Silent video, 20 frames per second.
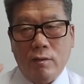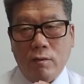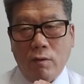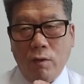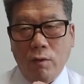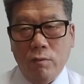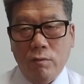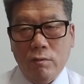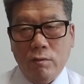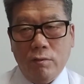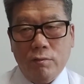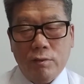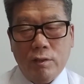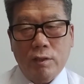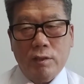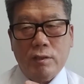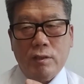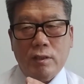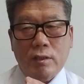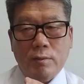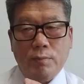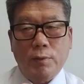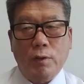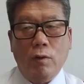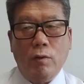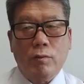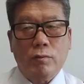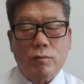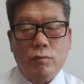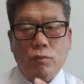Although this is
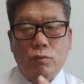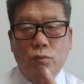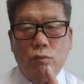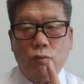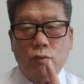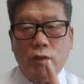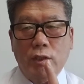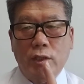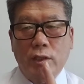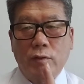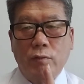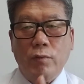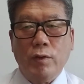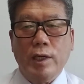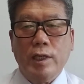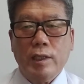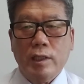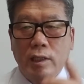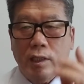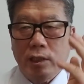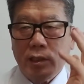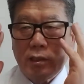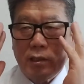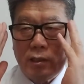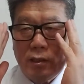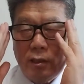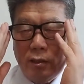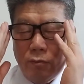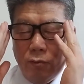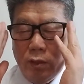belong to the 1 years
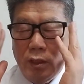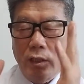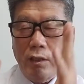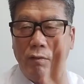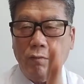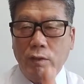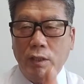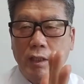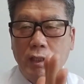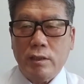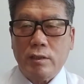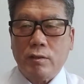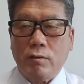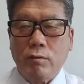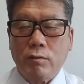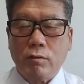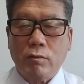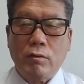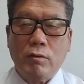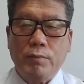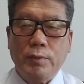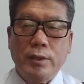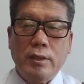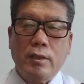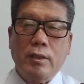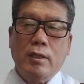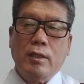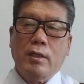within 1 year's control, but